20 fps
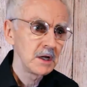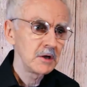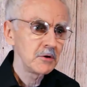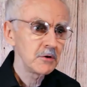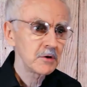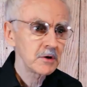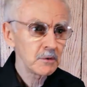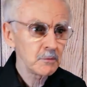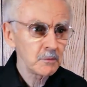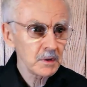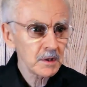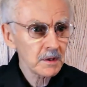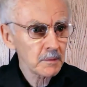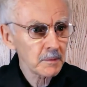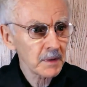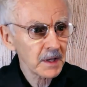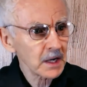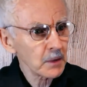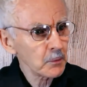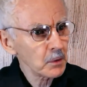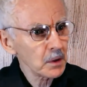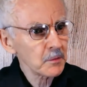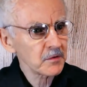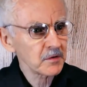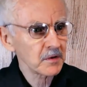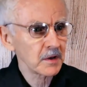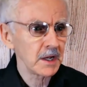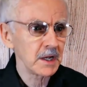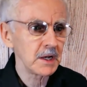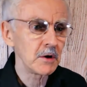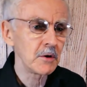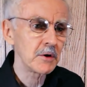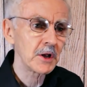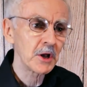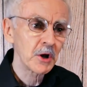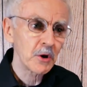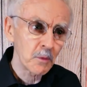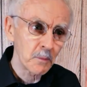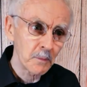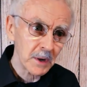You can read them at our website on our